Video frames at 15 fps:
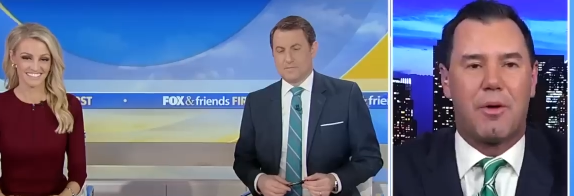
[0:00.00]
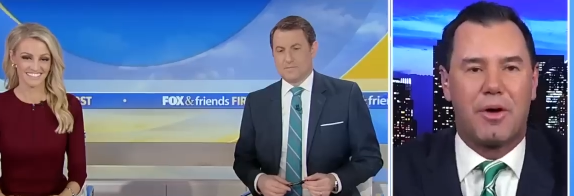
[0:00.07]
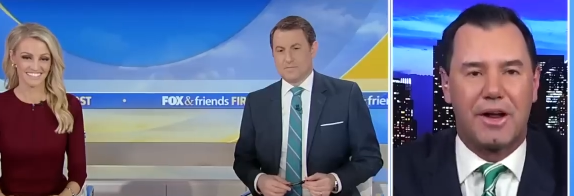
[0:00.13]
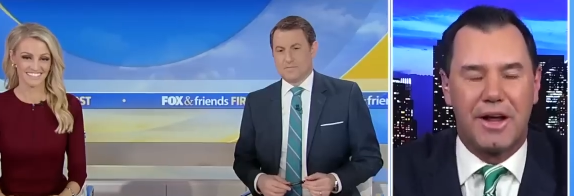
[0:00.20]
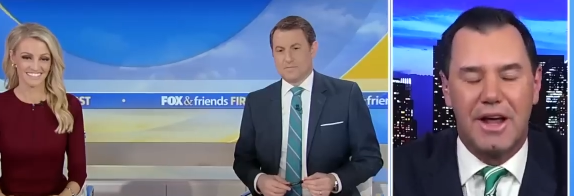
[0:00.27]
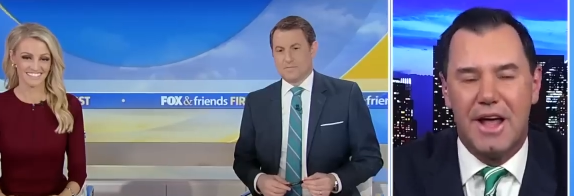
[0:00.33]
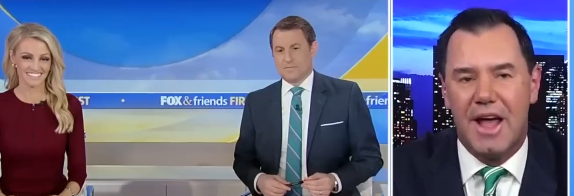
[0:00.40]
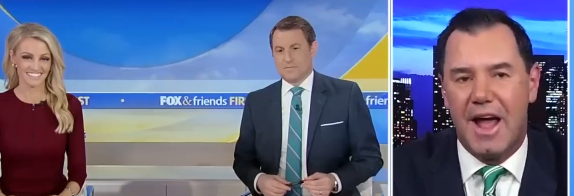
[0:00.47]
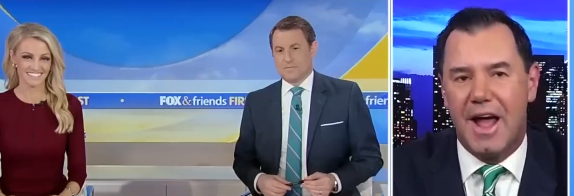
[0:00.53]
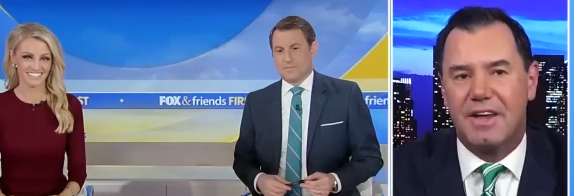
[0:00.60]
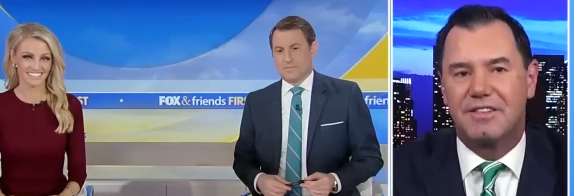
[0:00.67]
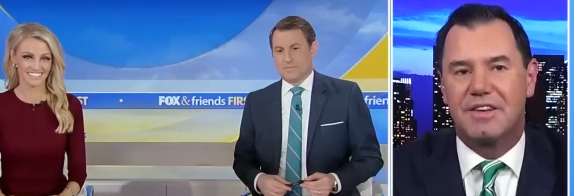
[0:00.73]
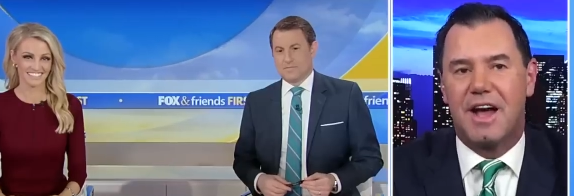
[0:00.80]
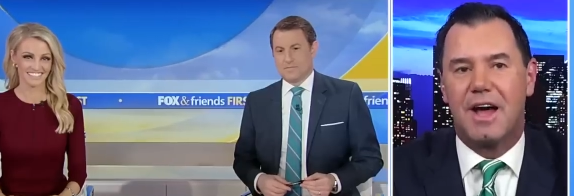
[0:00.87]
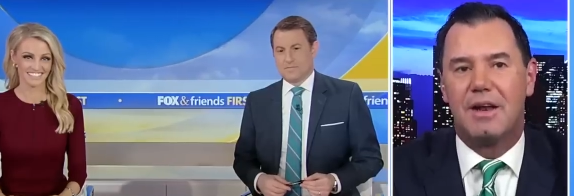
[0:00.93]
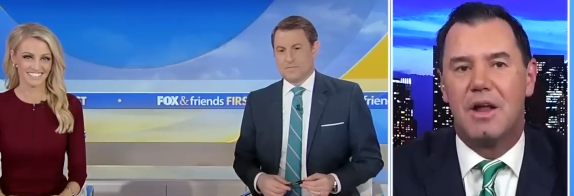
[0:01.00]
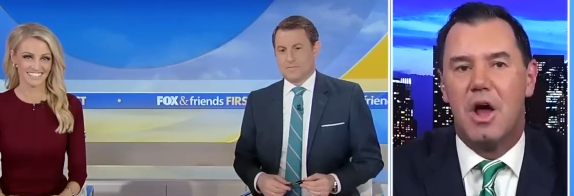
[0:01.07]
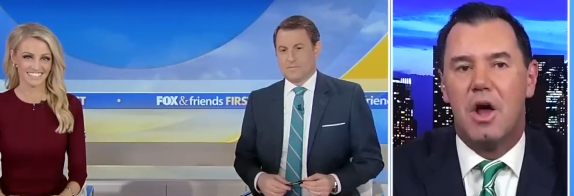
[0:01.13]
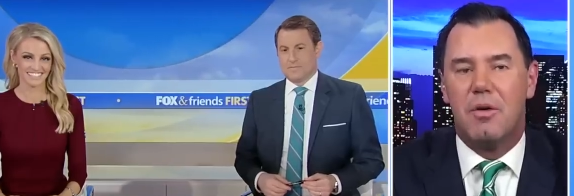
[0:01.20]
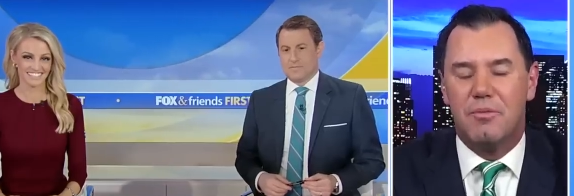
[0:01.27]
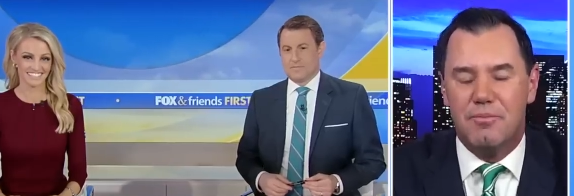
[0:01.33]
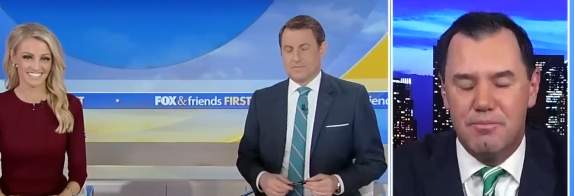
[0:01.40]
Speaker 1: Party has gone
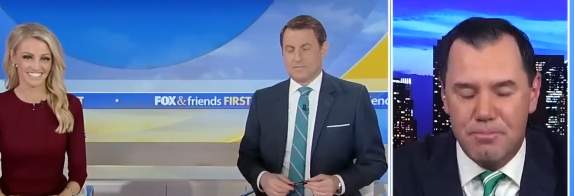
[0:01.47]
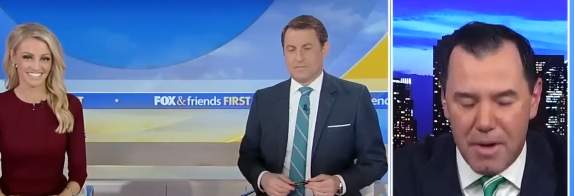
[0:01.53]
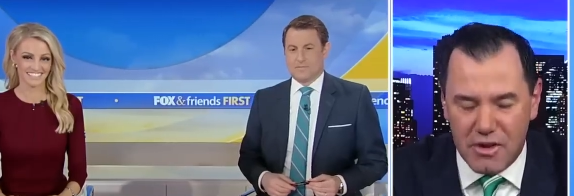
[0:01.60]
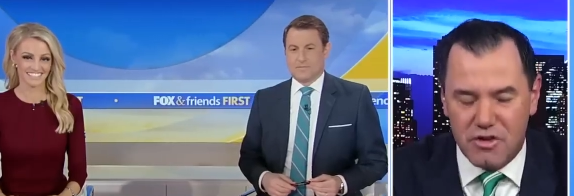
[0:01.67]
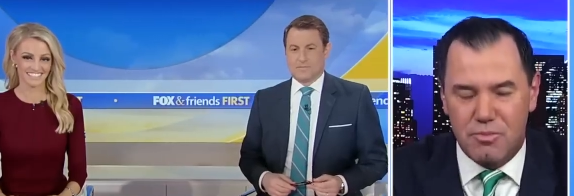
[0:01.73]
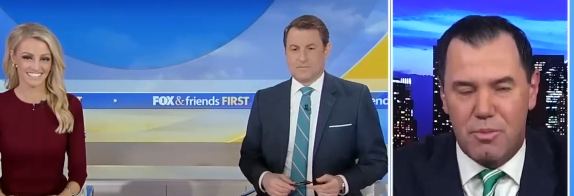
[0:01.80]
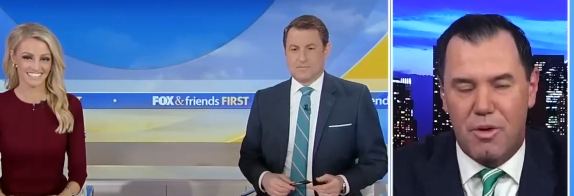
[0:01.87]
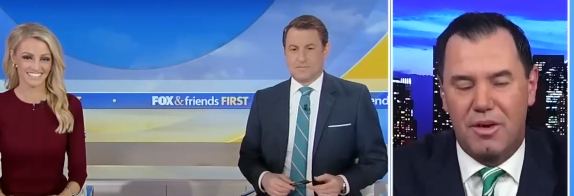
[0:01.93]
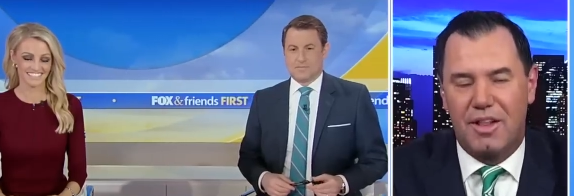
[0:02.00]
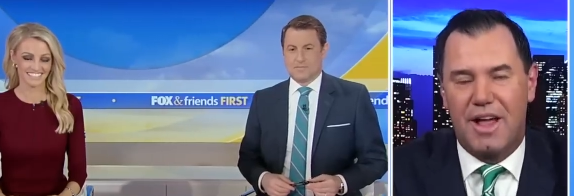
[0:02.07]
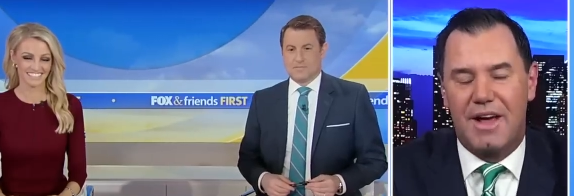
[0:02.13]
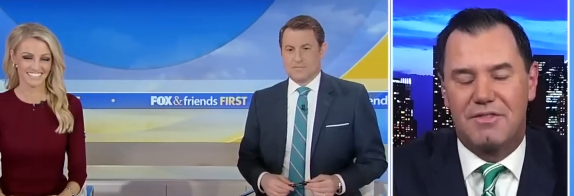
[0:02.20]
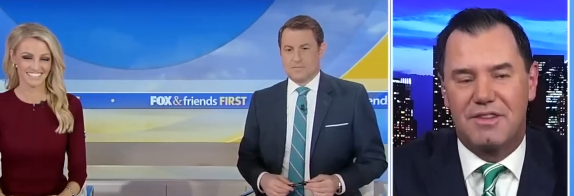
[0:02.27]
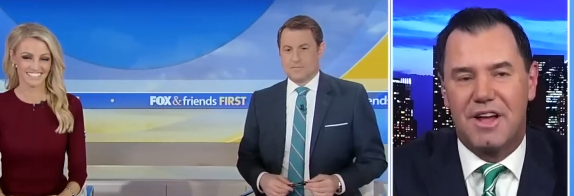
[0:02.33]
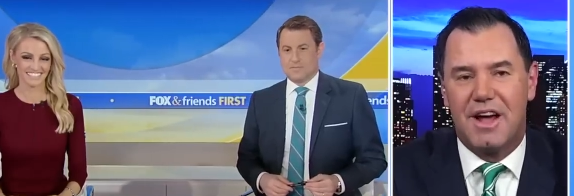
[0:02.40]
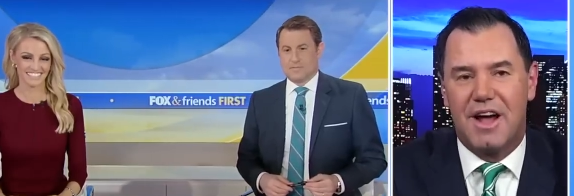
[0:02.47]
much more left